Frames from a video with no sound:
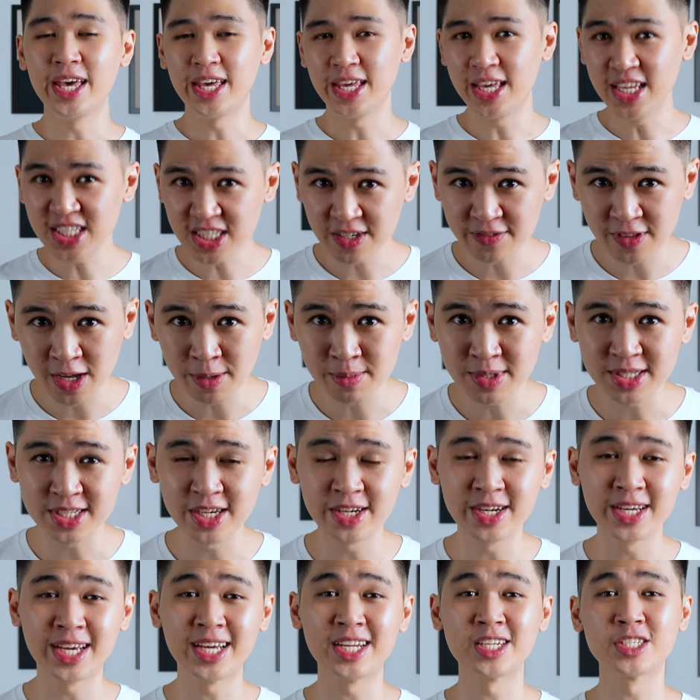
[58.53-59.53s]
Each of them is
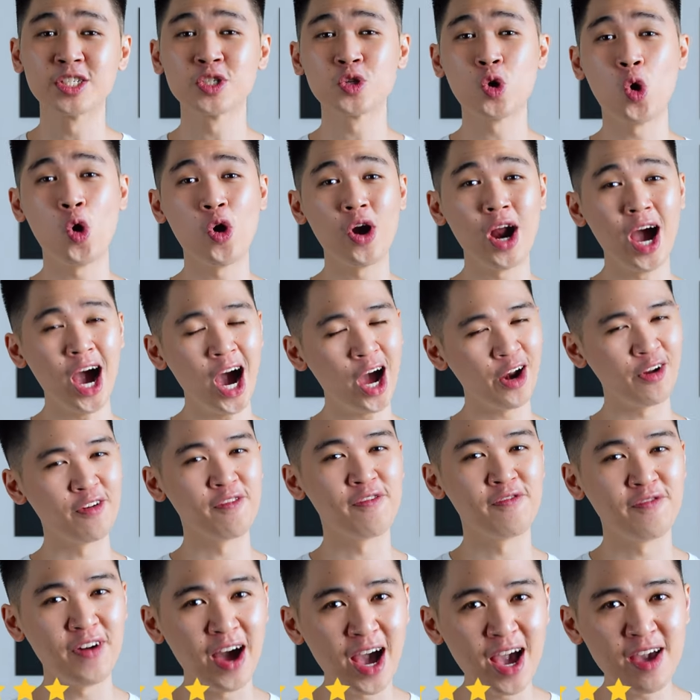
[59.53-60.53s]
going to get a score out
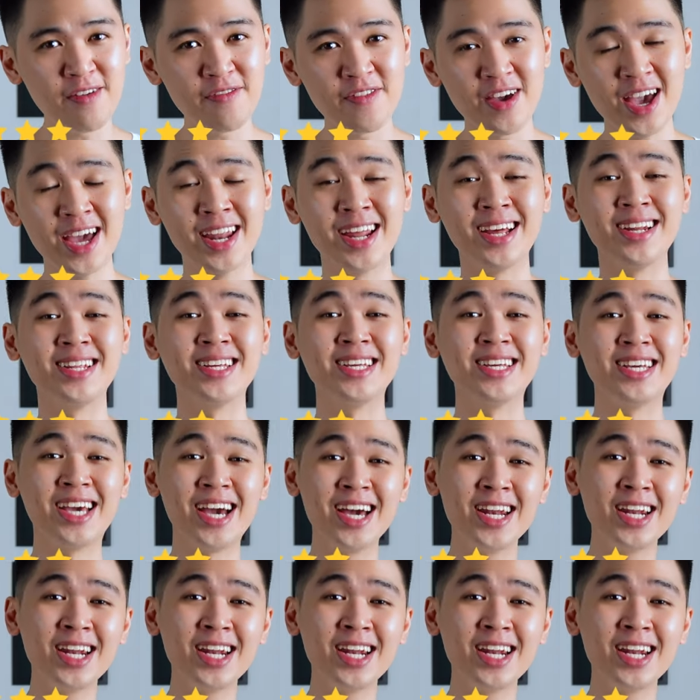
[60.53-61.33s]
of five, and at the